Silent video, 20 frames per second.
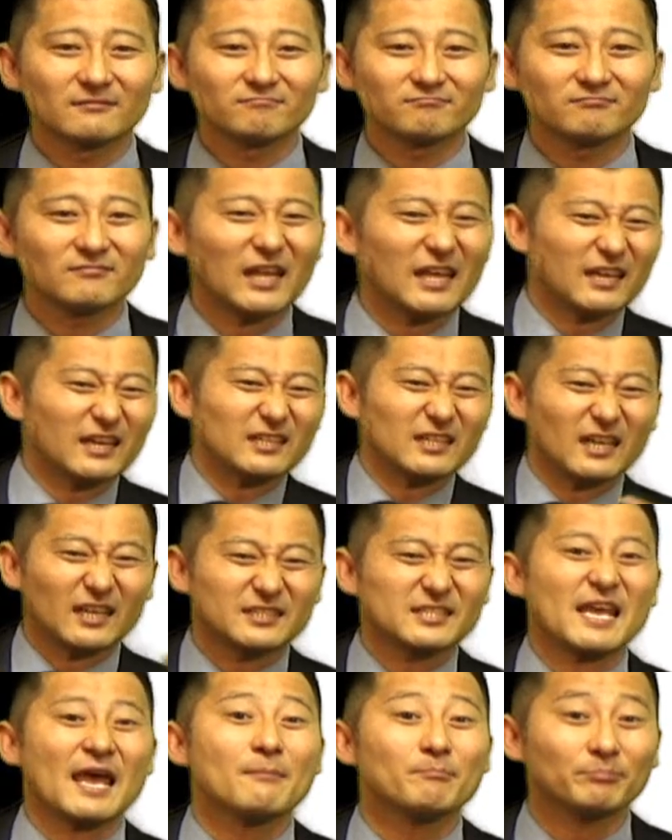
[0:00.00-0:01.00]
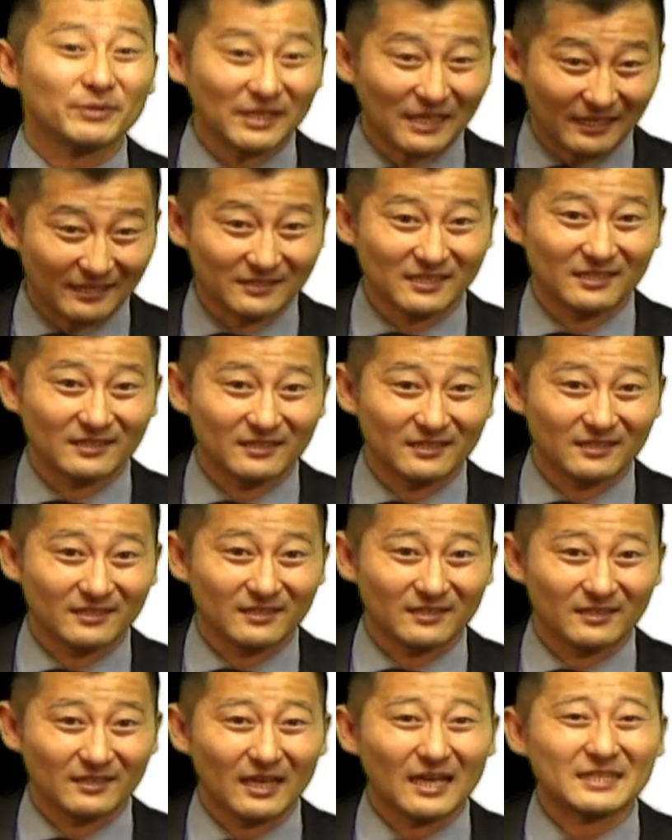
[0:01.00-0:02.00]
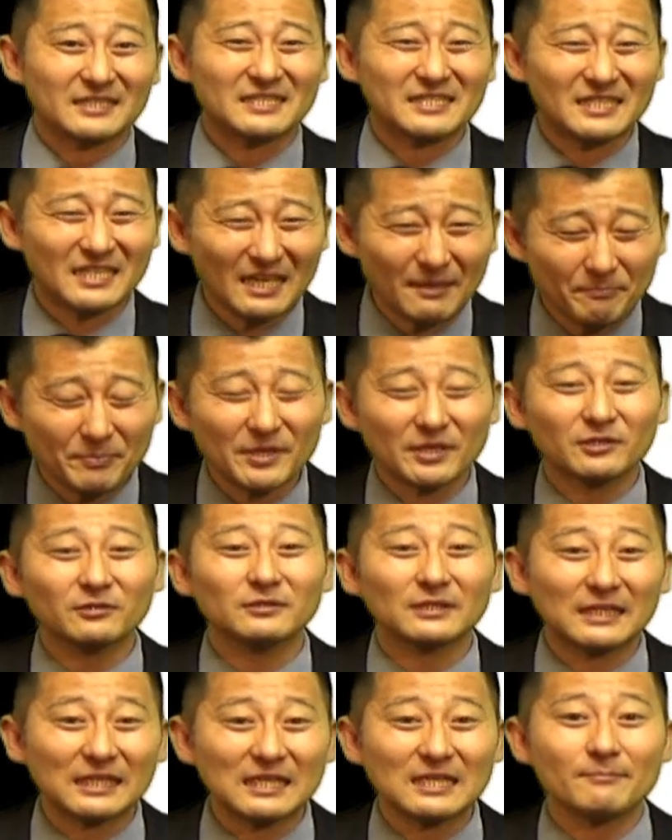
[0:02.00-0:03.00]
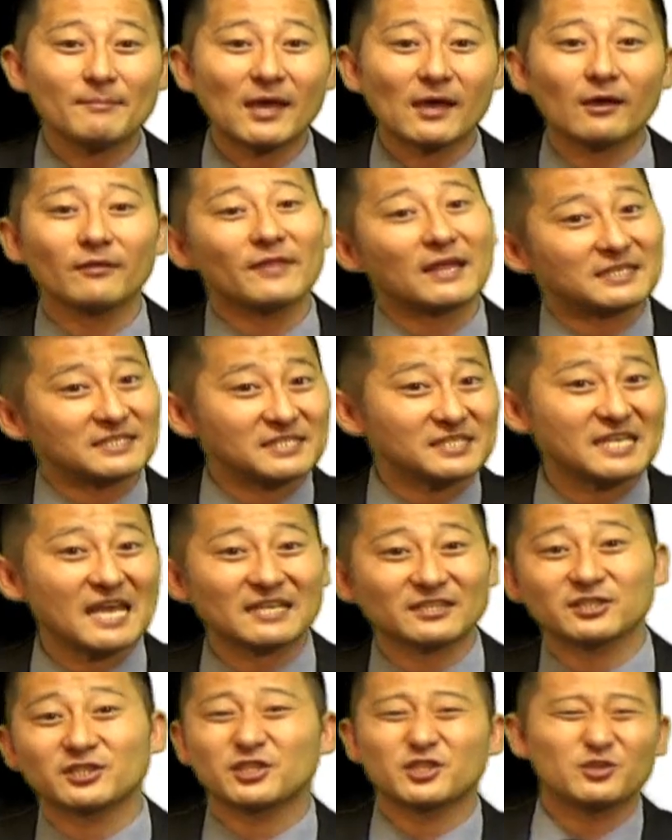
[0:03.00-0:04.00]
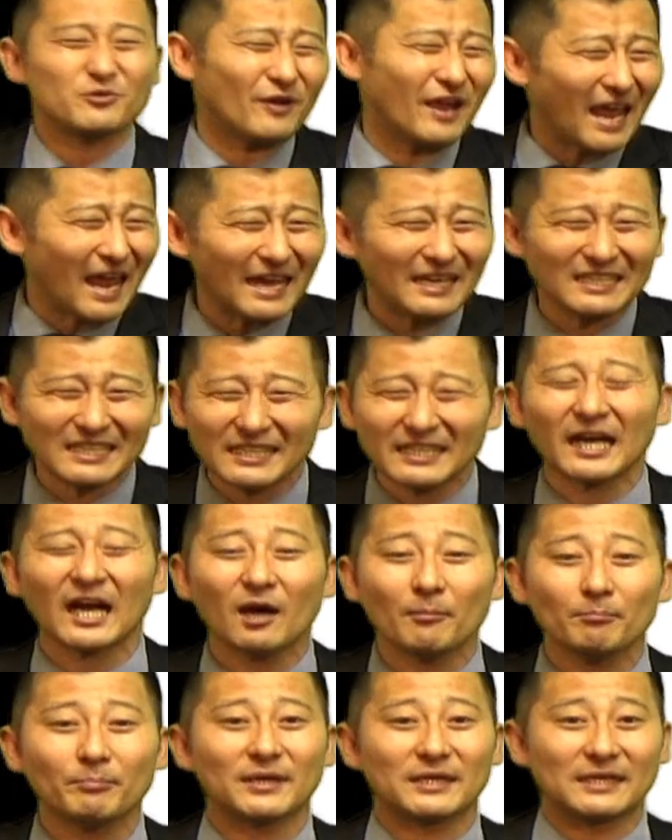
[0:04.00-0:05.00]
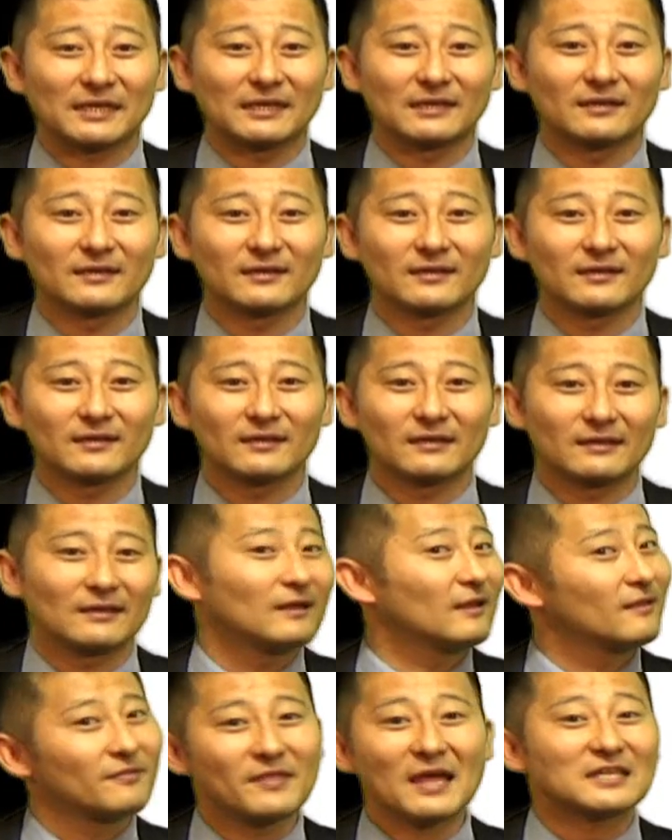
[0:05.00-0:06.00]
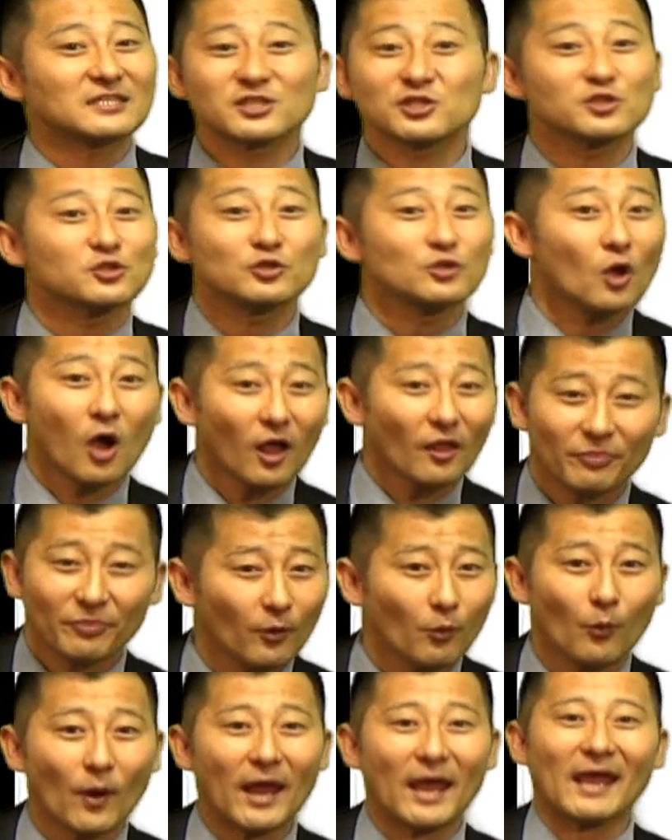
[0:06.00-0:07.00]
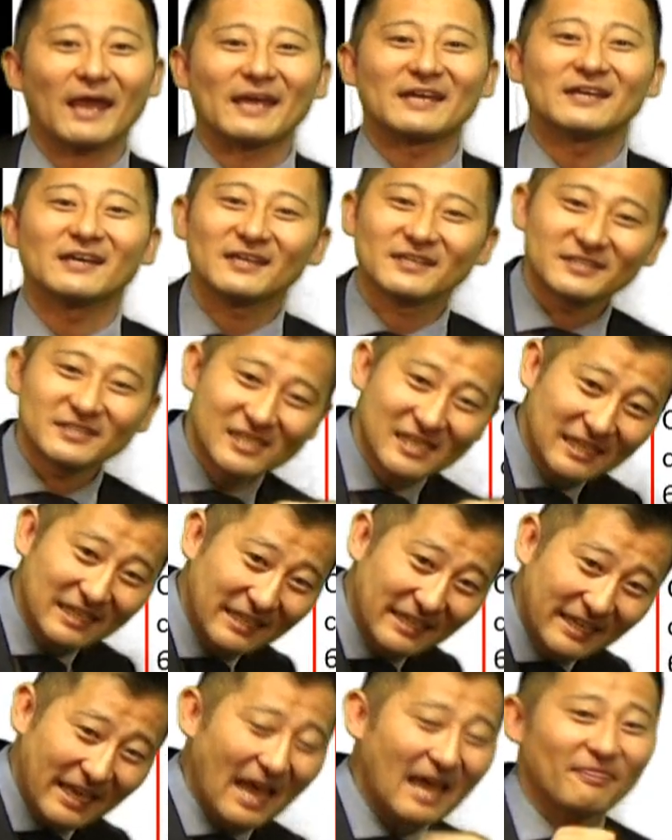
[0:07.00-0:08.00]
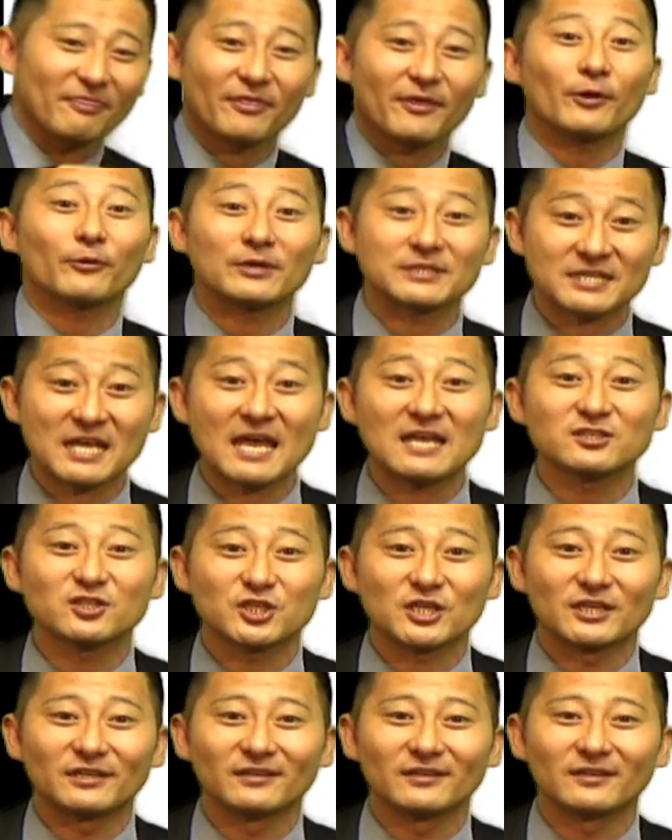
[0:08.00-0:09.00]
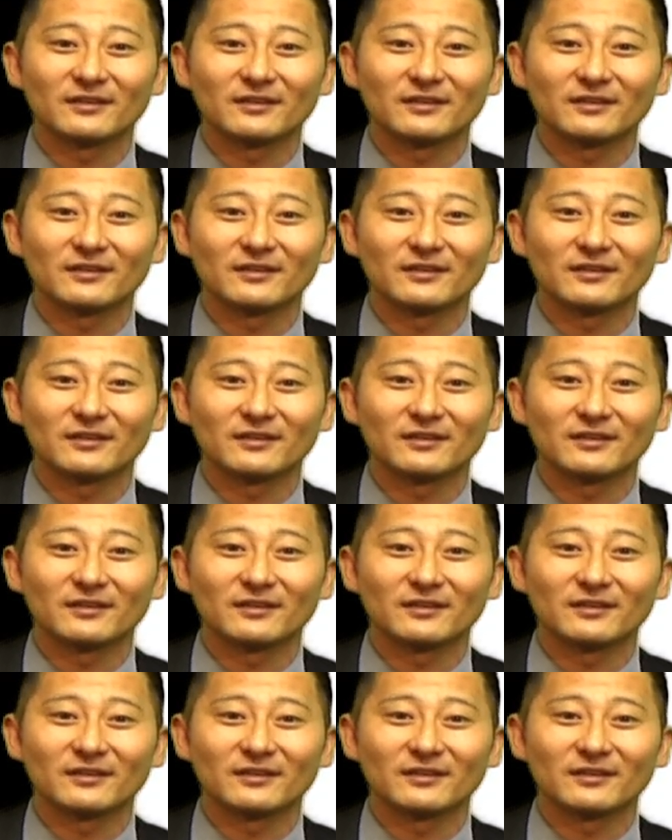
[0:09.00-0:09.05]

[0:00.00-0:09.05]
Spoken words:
a template, a typical email that's sent to any company. That's not the way to get their attention.